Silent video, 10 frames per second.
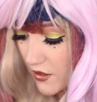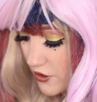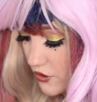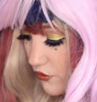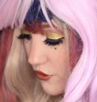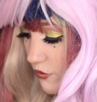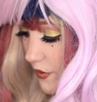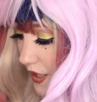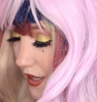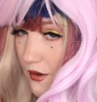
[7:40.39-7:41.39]
shorter
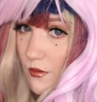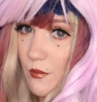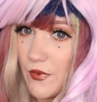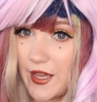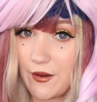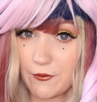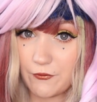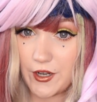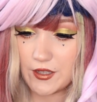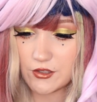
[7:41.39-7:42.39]
wig and one without a
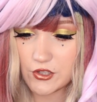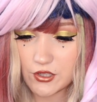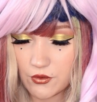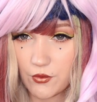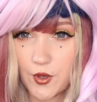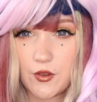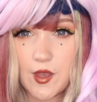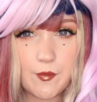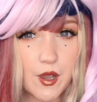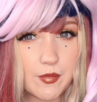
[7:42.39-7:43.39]
fringe, although
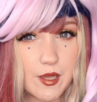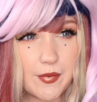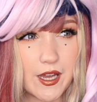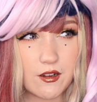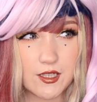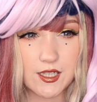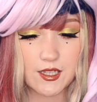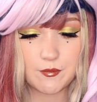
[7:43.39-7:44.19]
that might be a bad idea.